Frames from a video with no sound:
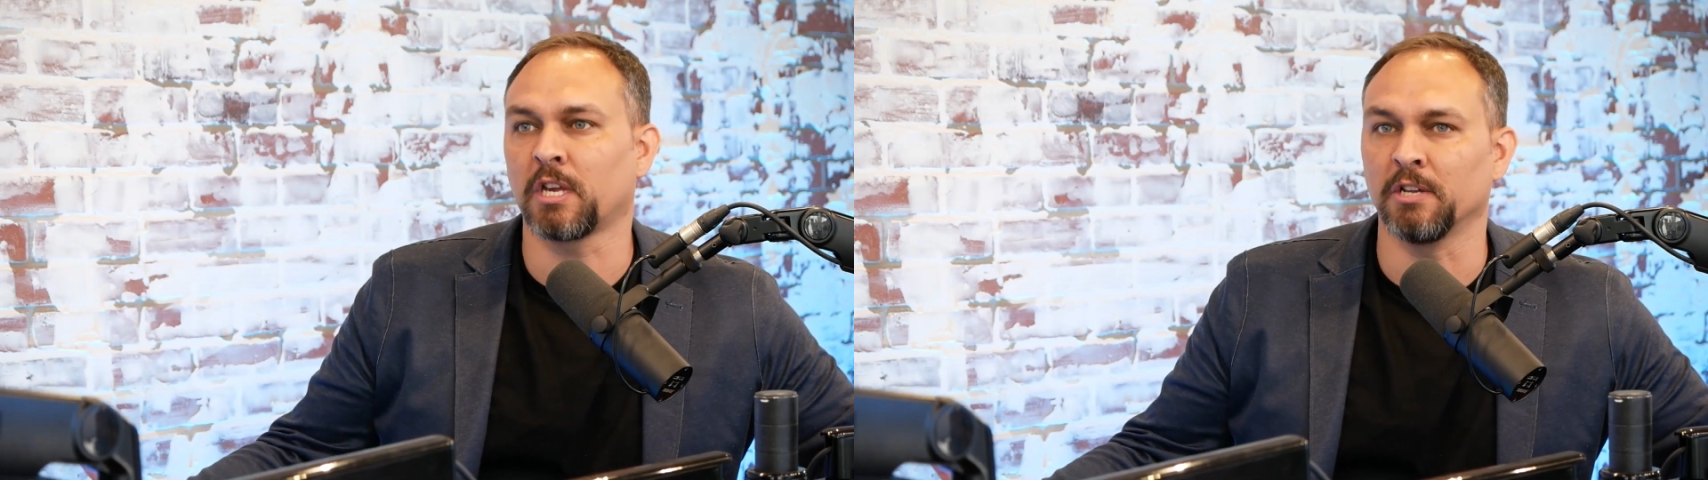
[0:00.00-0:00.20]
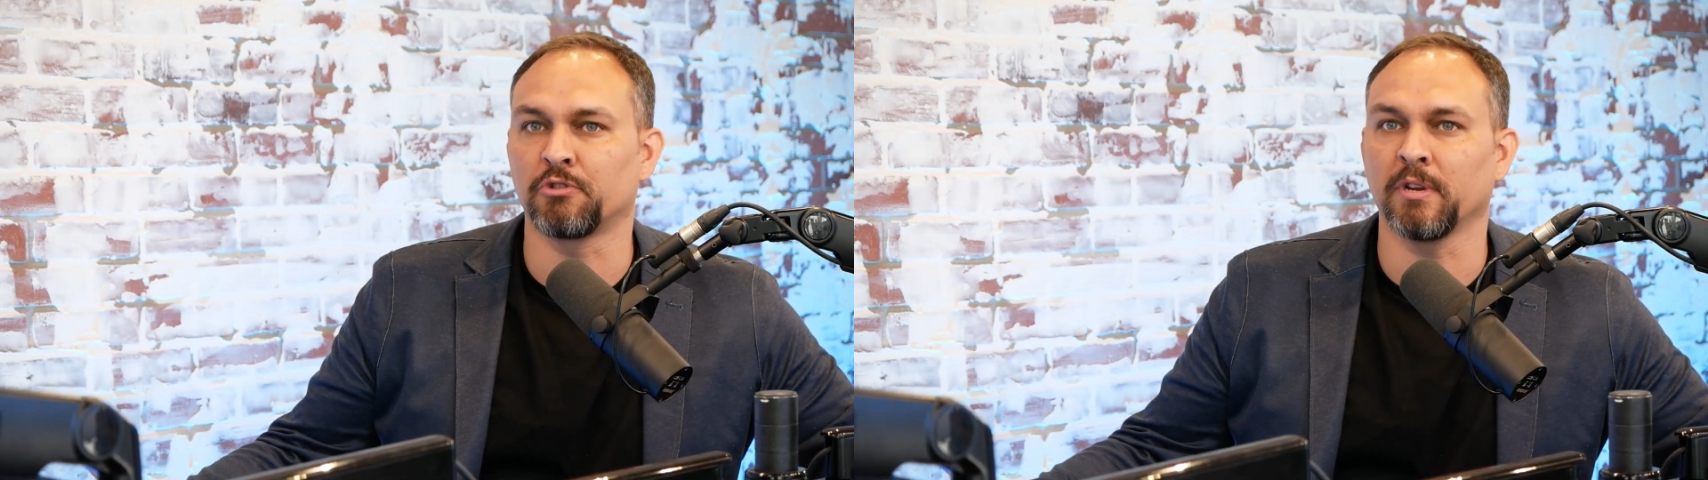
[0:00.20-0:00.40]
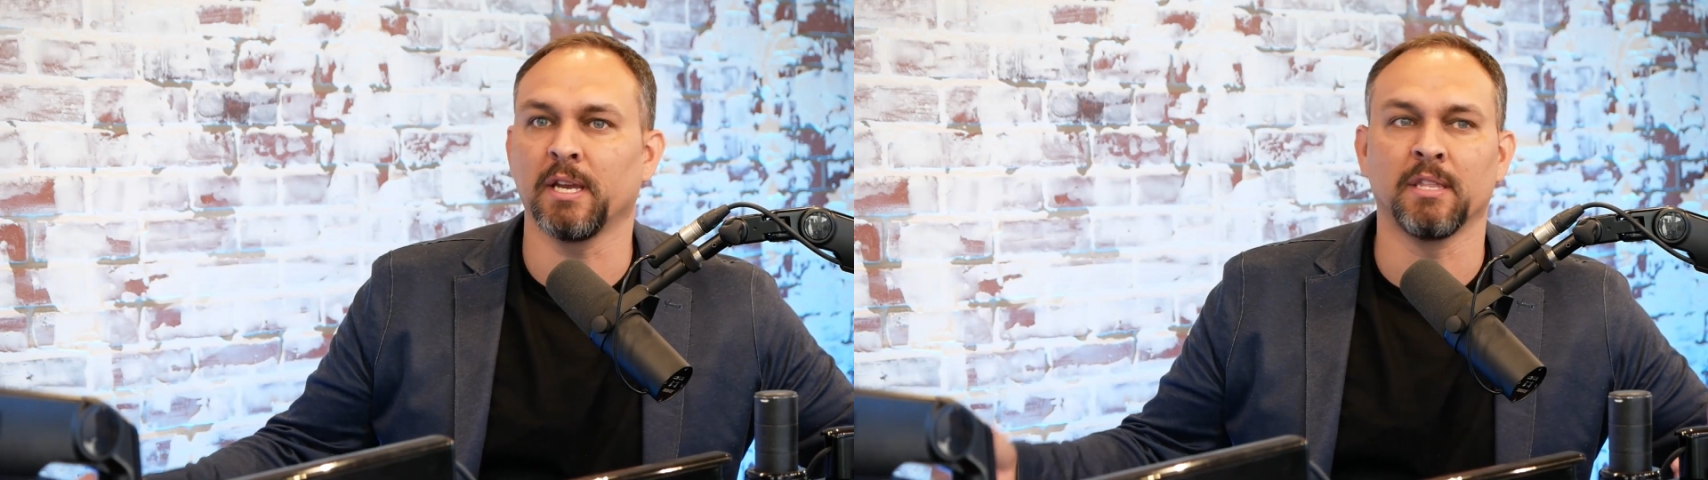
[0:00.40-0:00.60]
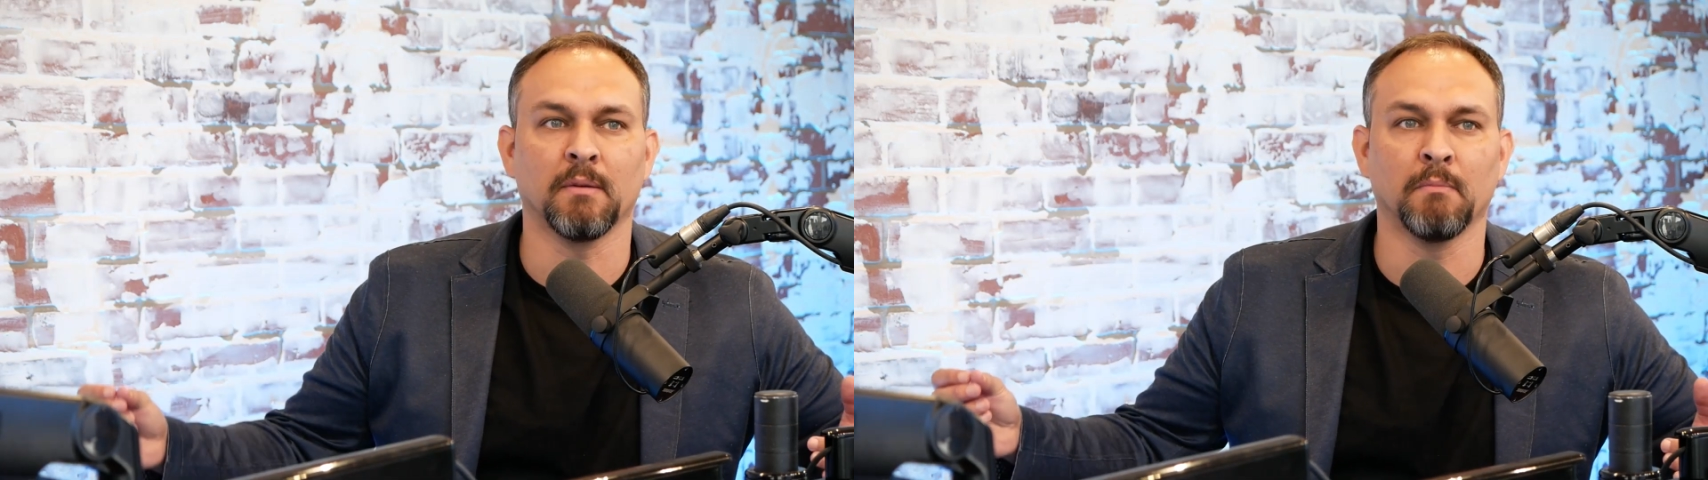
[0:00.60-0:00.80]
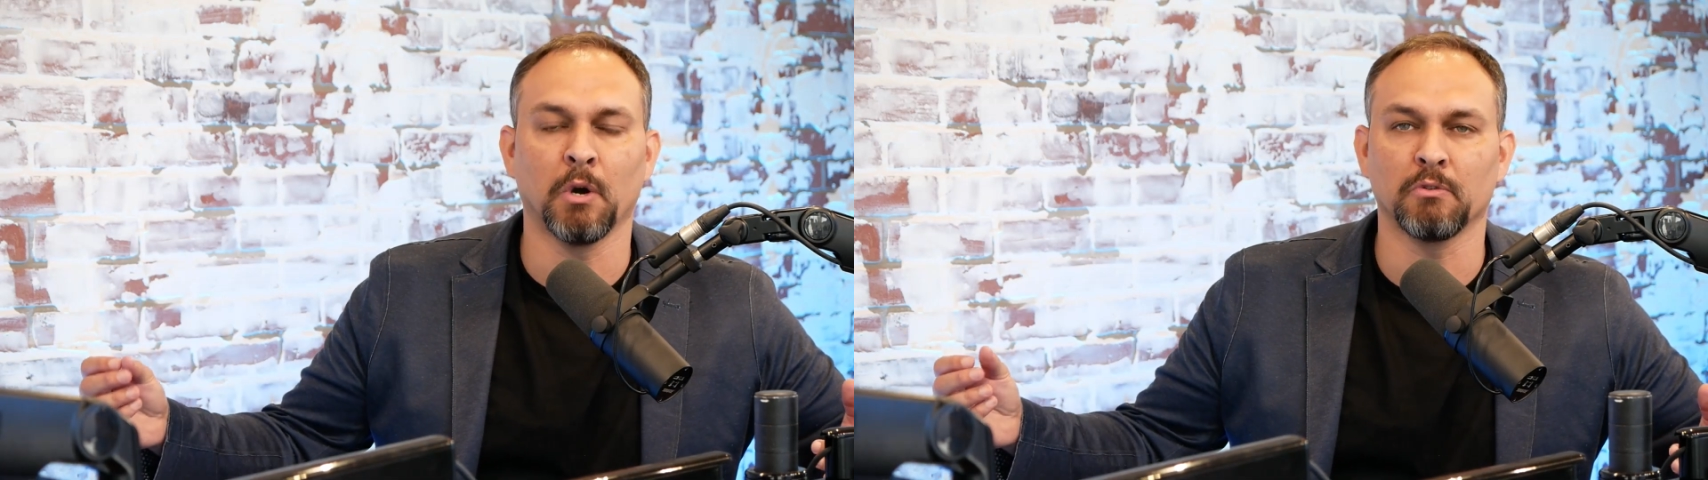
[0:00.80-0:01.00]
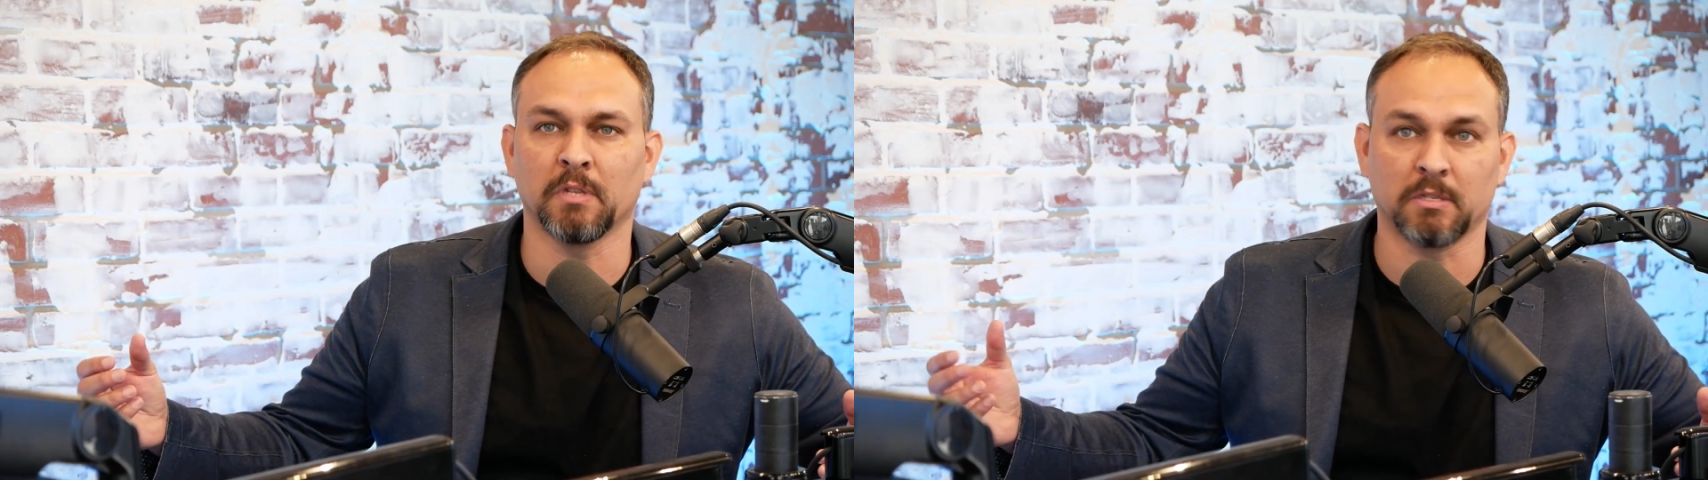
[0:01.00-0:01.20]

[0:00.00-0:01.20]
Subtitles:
country in the